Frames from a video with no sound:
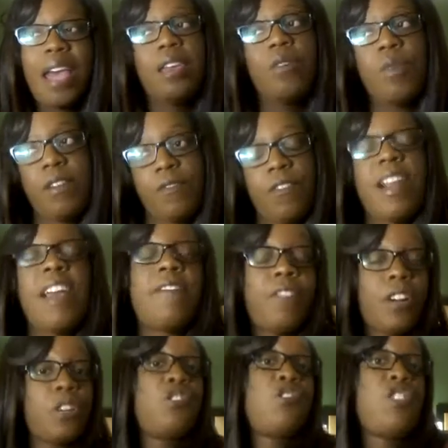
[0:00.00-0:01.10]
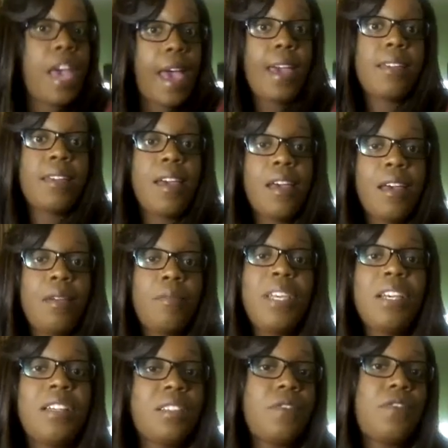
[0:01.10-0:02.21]
you wait for that first check.
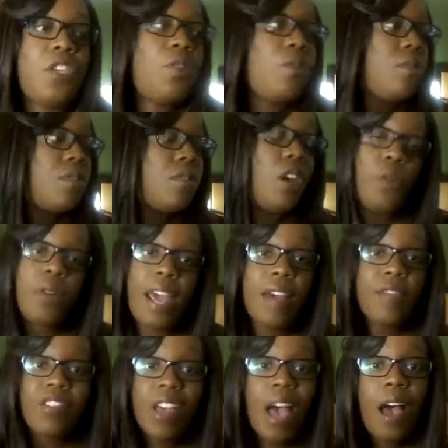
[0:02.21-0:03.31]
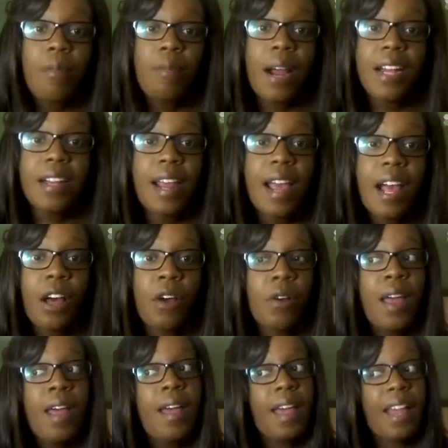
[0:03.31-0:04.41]
Because if you don't have a job right now
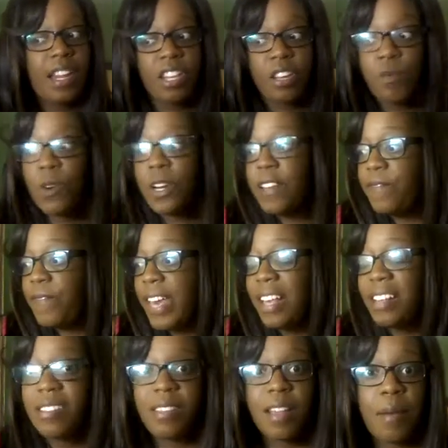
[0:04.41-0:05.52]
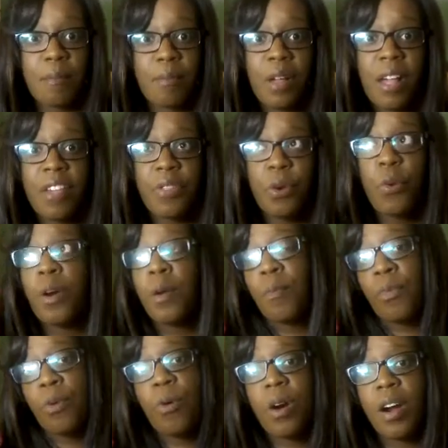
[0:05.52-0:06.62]
and you want to invest a month or
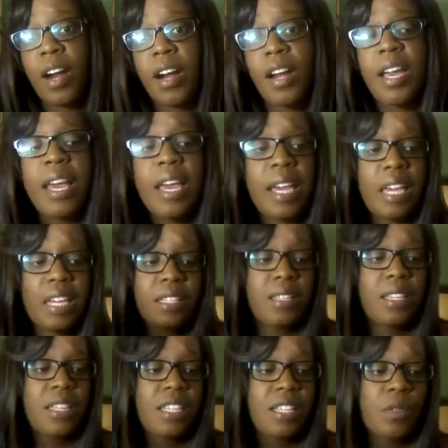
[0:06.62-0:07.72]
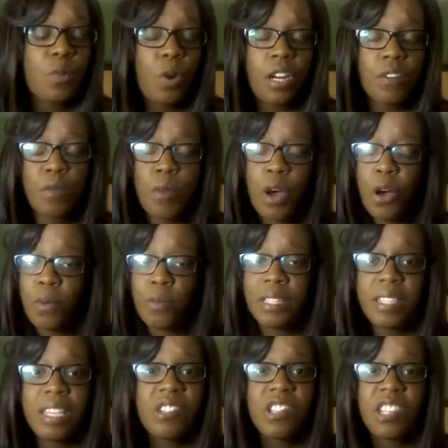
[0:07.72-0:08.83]
more into this work from home
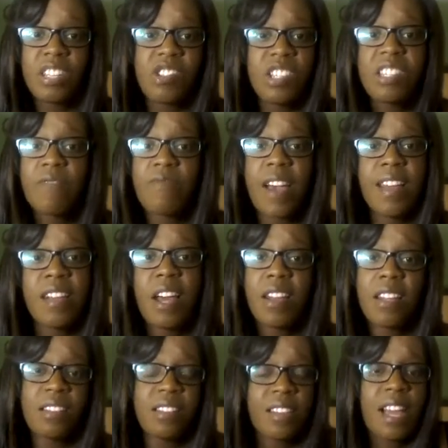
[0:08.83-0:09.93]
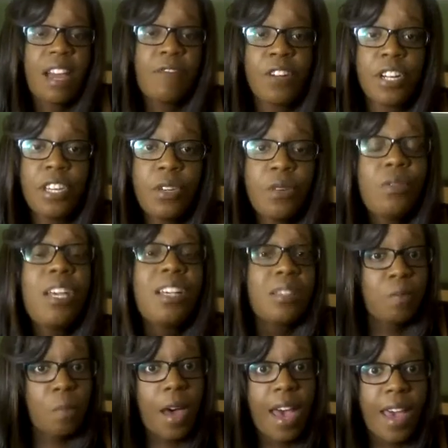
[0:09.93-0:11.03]
position just to find out it is not for you,
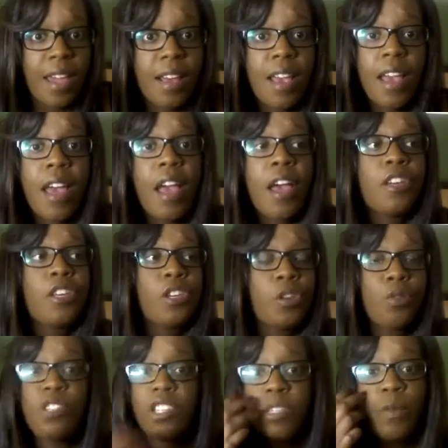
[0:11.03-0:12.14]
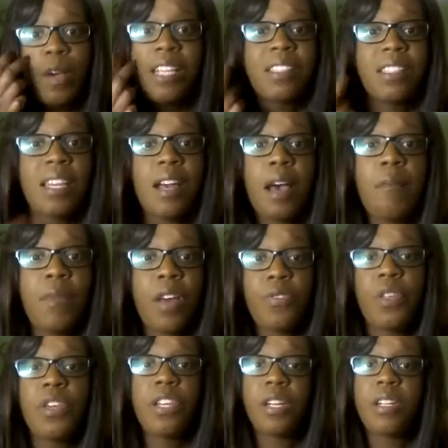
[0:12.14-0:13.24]
guess what? You just wasted a
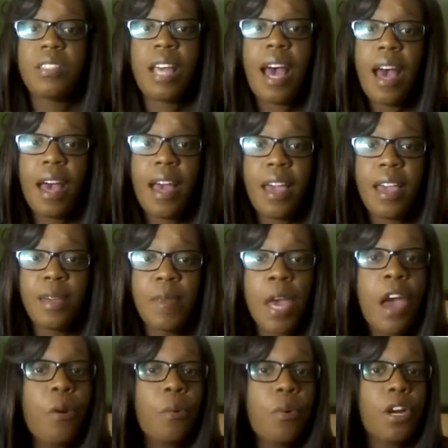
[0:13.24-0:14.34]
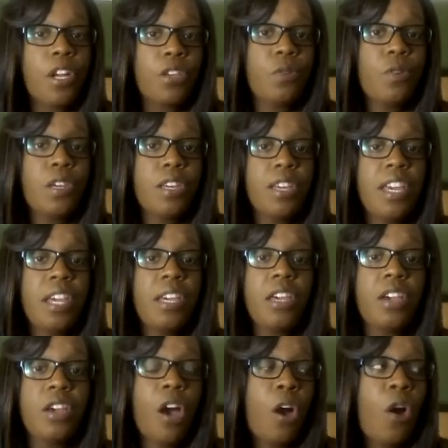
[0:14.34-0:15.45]
month of your time where you
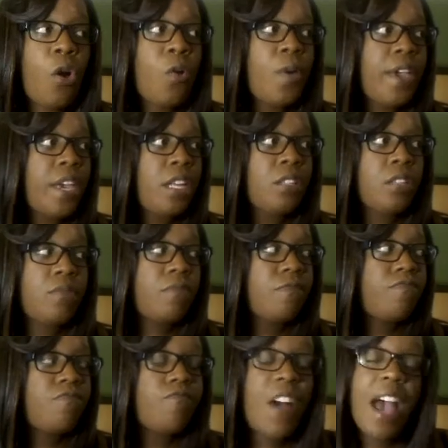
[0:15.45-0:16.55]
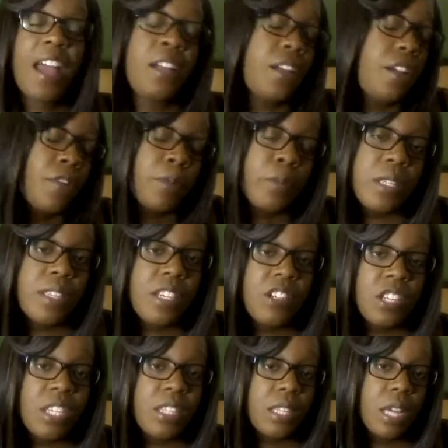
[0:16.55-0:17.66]
could go and find a different
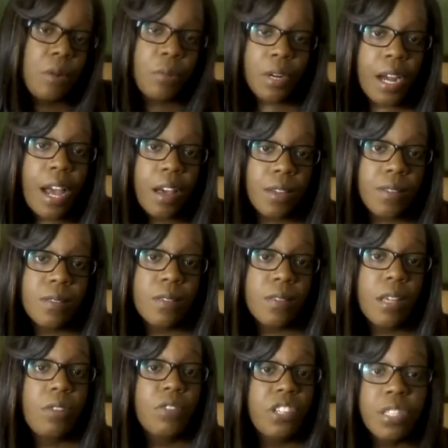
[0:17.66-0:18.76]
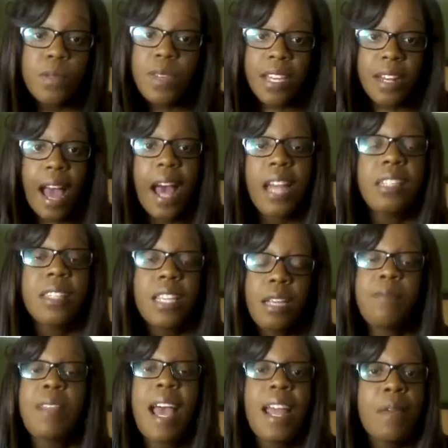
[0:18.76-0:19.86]
position somewhere else. So just being honest,
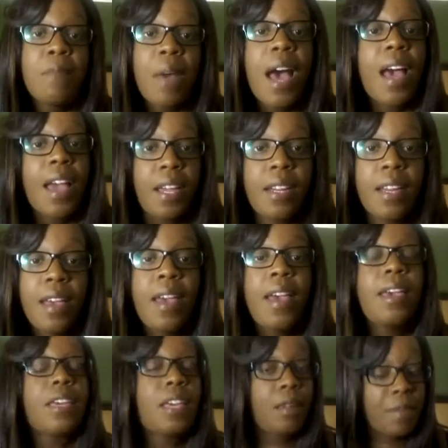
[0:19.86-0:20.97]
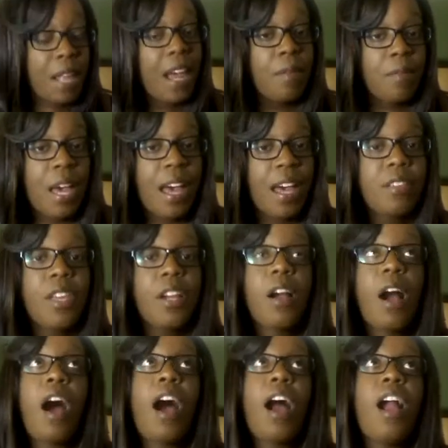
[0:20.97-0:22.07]
keep that in mind. Keep that in mind.
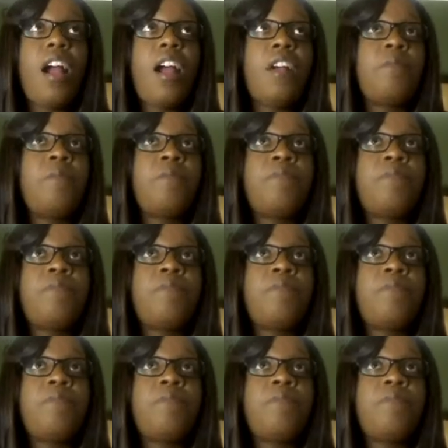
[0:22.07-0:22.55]
There are